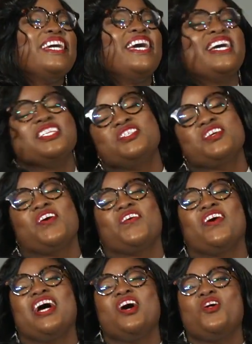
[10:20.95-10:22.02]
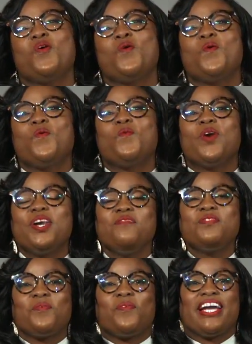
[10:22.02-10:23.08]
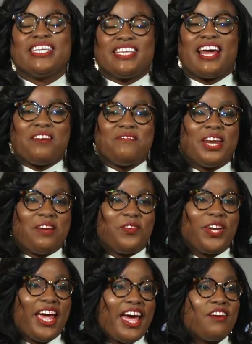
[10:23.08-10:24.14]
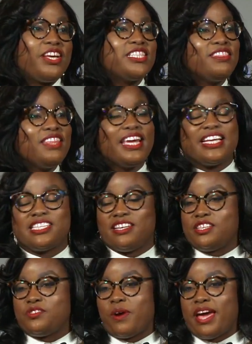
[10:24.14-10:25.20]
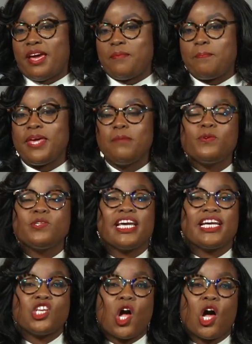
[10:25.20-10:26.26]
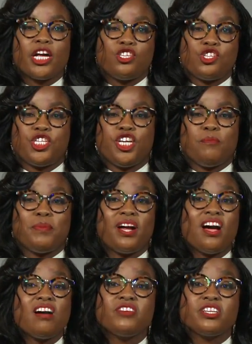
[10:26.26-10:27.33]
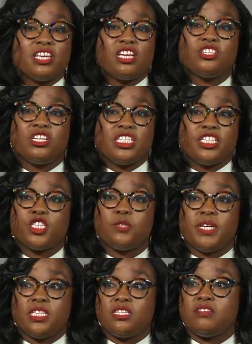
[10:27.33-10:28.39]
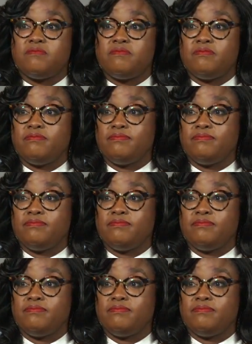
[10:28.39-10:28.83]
And so one of the ways that I've been able to have, because the thing is this, right? People say talk is cheap, but conversation is expensive.